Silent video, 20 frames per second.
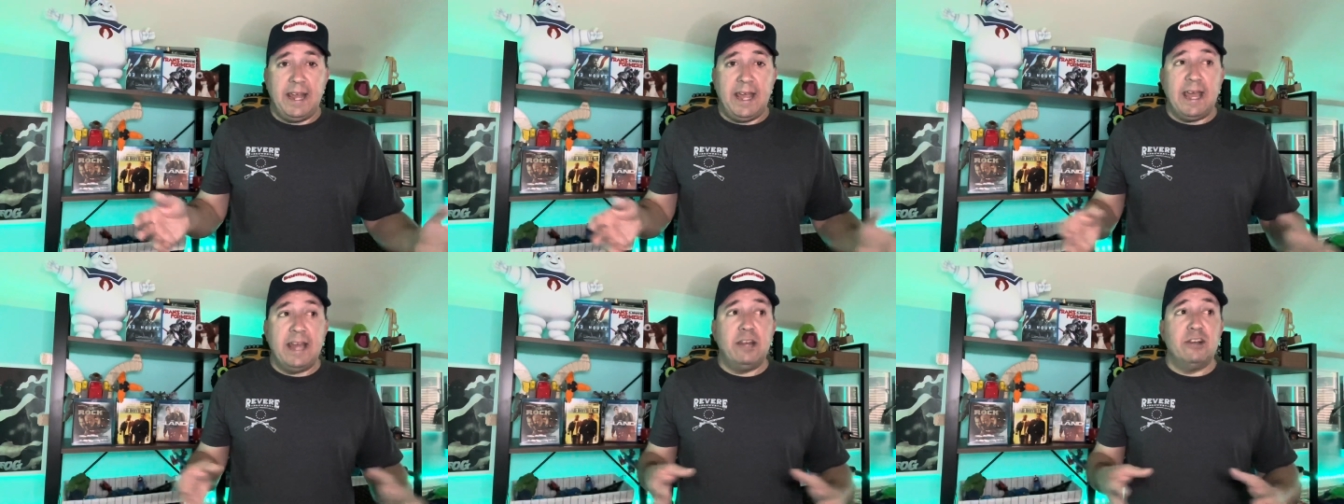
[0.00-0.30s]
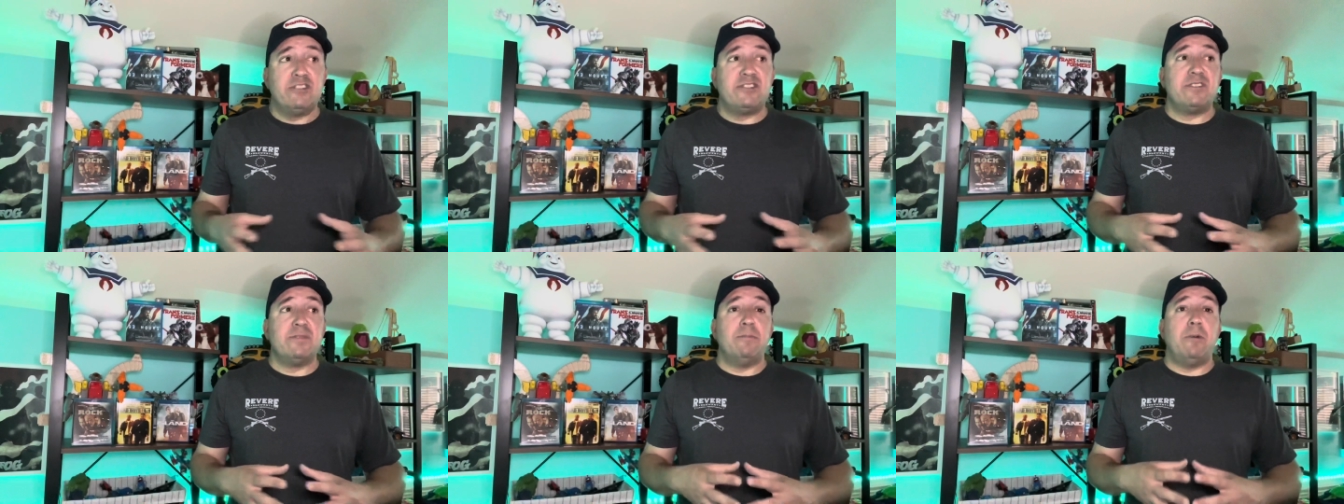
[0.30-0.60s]
and
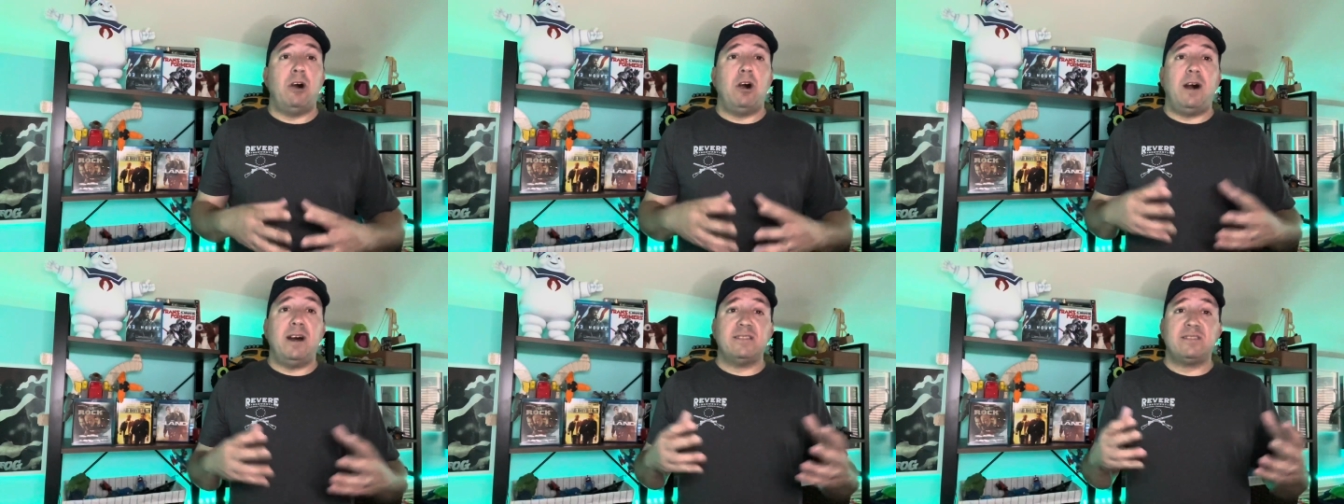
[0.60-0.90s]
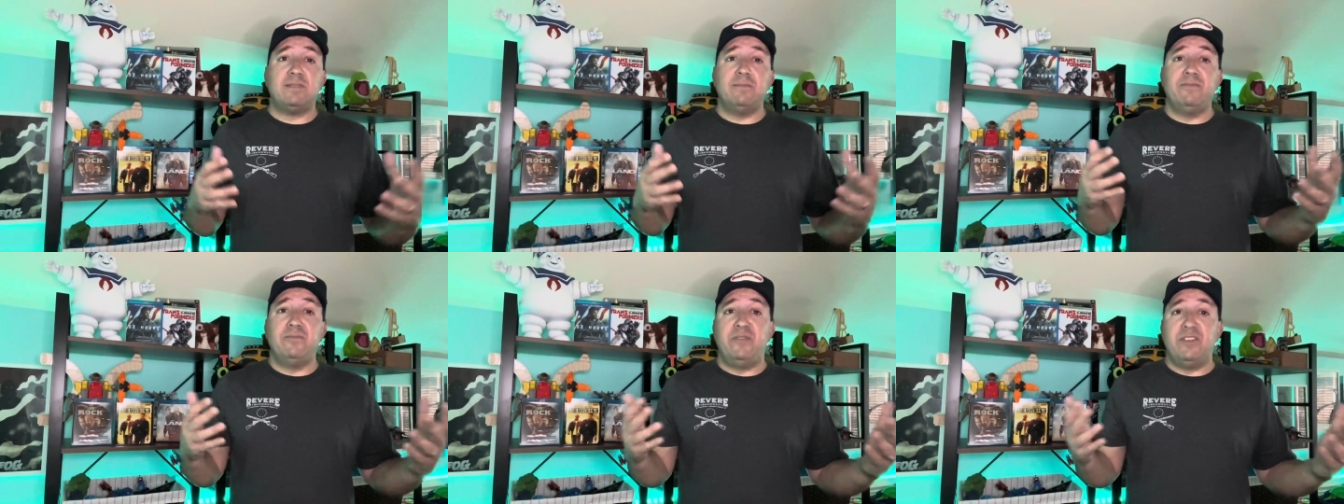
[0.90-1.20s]
there's some
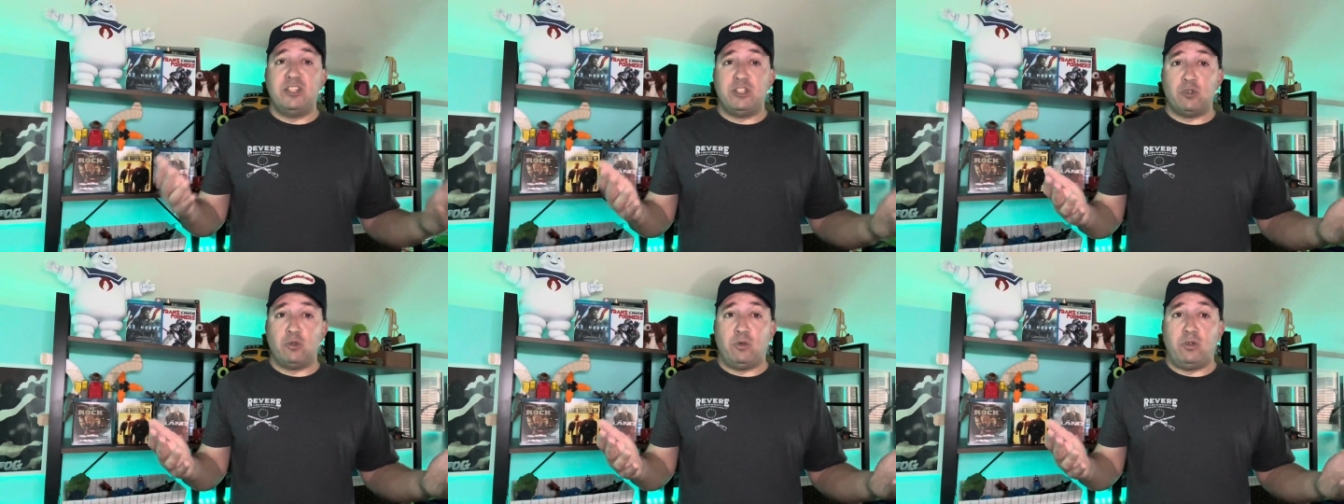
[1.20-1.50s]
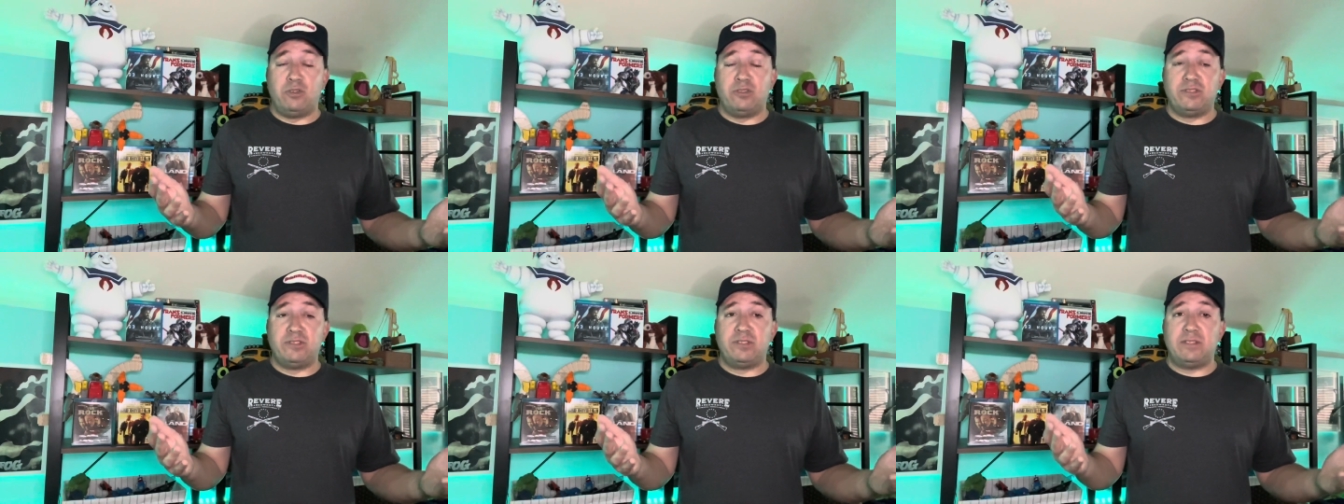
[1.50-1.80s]
awesome
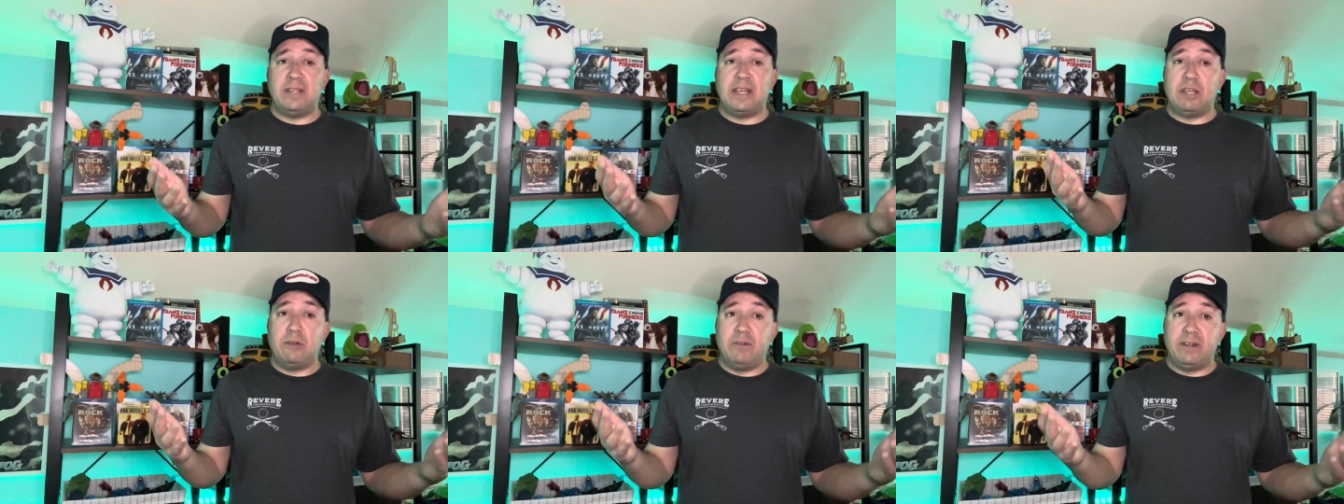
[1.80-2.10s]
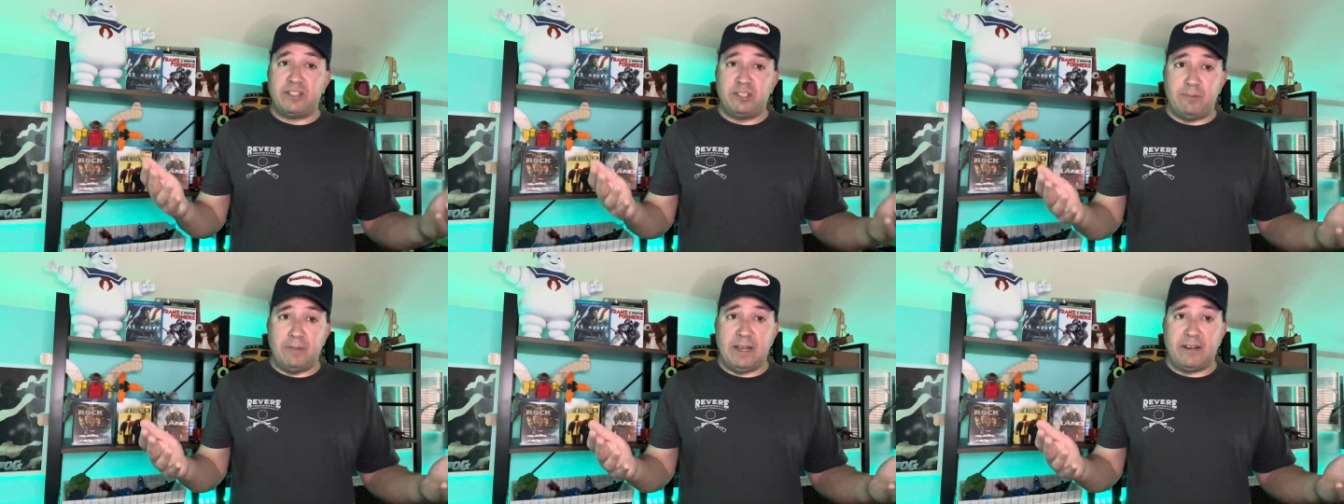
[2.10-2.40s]
visuals that you would
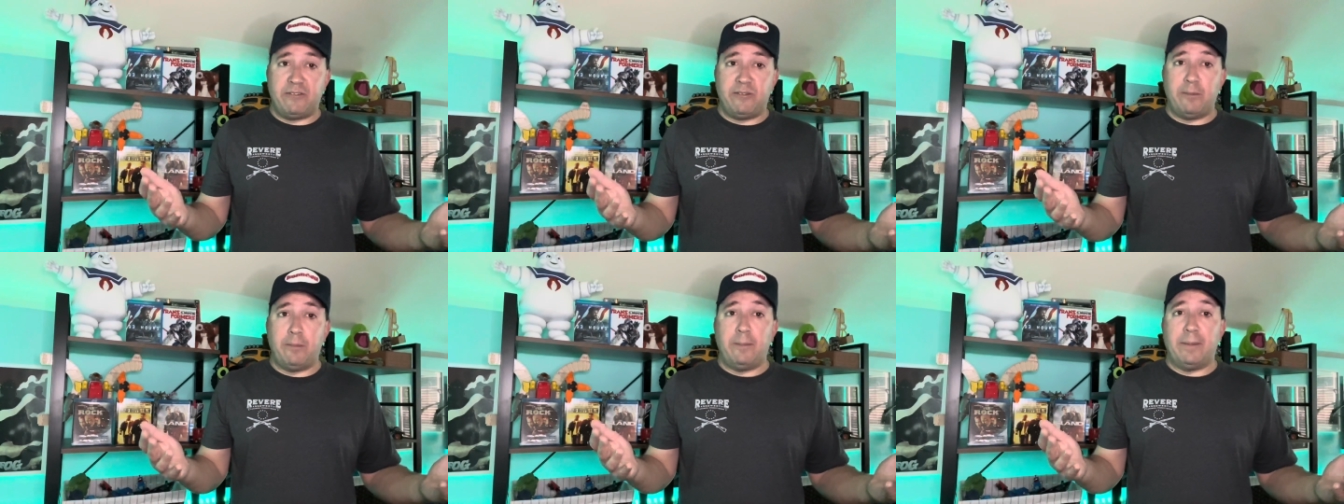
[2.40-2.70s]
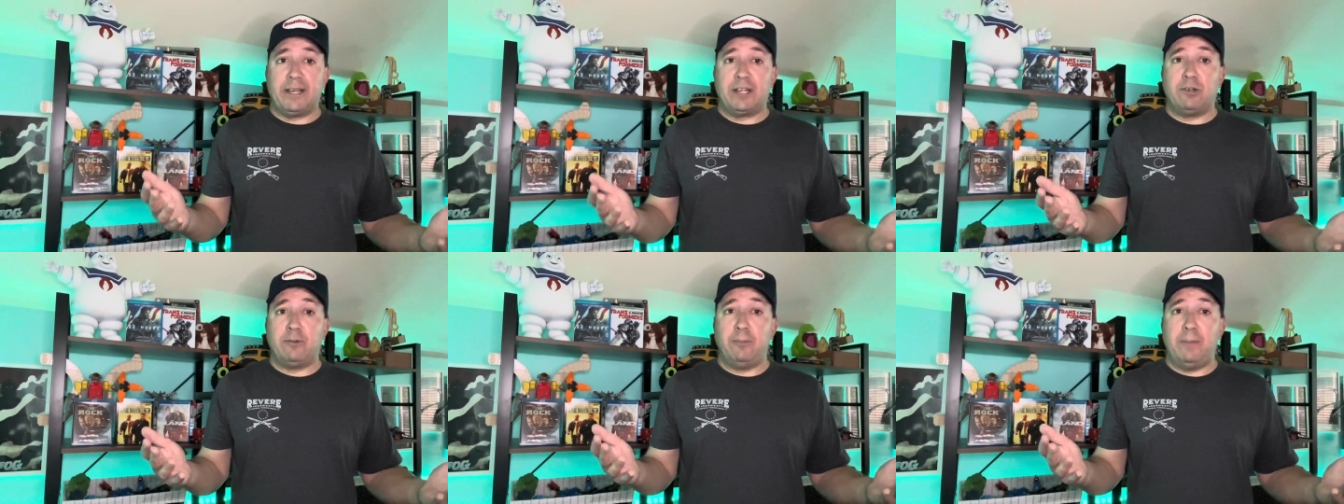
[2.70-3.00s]
expect from a
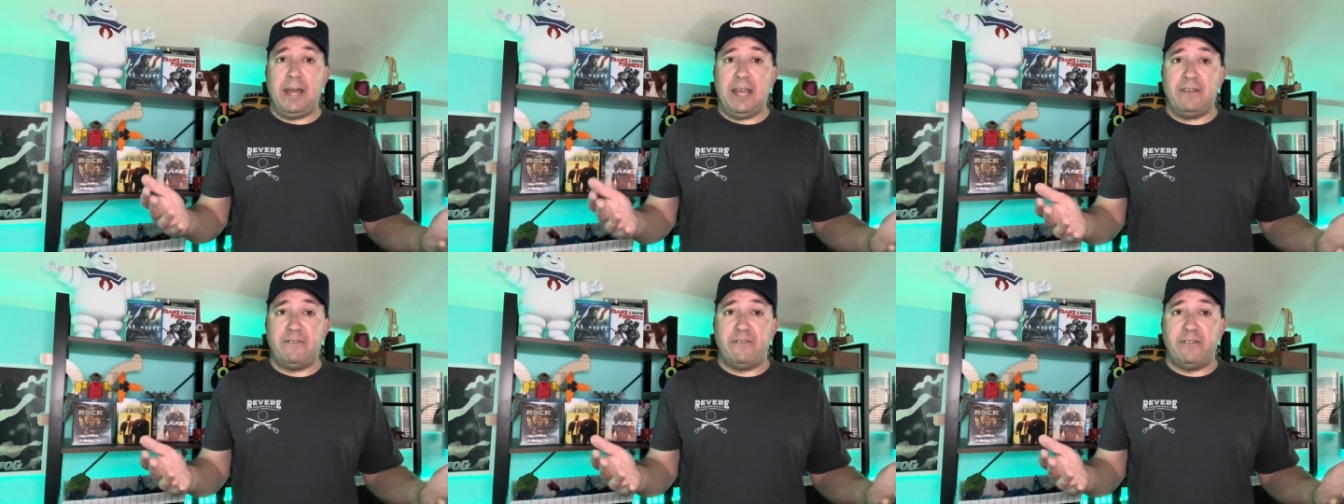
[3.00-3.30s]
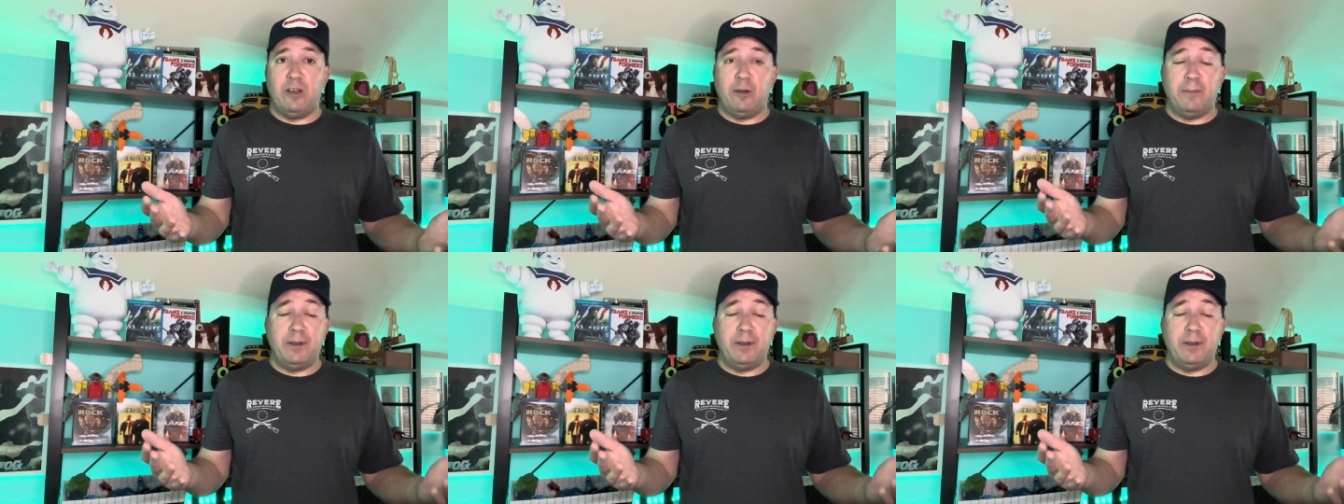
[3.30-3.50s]
Michael Bay film,